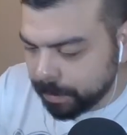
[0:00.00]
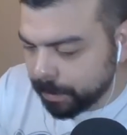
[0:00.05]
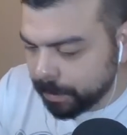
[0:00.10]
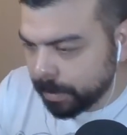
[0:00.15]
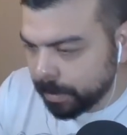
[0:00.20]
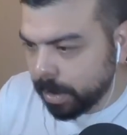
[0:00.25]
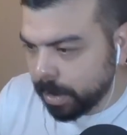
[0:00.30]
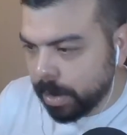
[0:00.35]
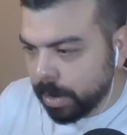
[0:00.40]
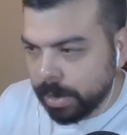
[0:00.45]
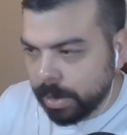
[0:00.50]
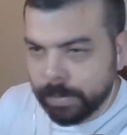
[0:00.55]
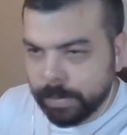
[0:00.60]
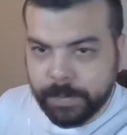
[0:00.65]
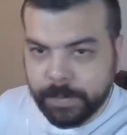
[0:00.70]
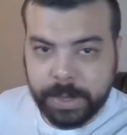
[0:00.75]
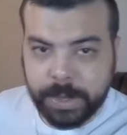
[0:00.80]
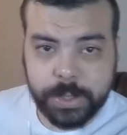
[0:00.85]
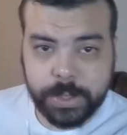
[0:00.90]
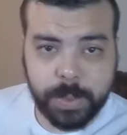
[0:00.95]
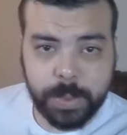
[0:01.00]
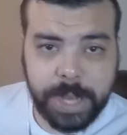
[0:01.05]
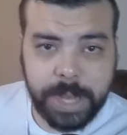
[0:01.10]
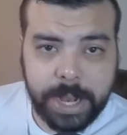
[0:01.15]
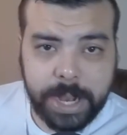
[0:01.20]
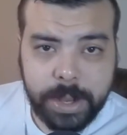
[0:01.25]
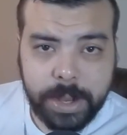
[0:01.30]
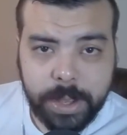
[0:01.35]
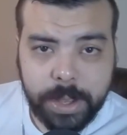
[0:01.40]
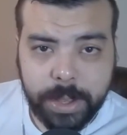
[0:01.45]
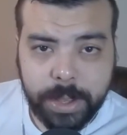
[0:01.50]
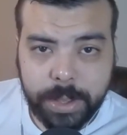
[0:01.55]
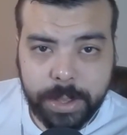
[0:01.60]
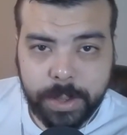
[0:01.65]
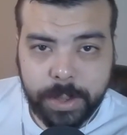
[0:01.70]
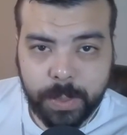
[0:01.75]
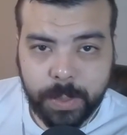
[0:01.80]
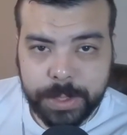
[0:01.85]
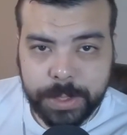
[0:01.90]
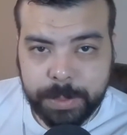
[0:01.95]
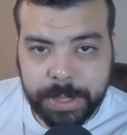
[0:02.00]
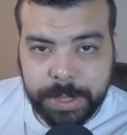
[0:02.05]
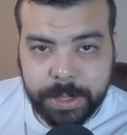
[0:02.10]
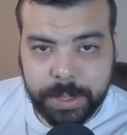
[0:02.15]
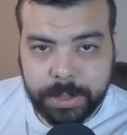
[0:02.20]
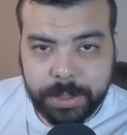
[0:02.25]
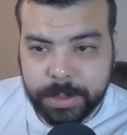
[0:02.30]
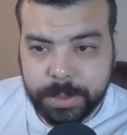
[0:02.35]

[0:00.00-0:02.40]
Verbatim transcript: car villager we got was Bill.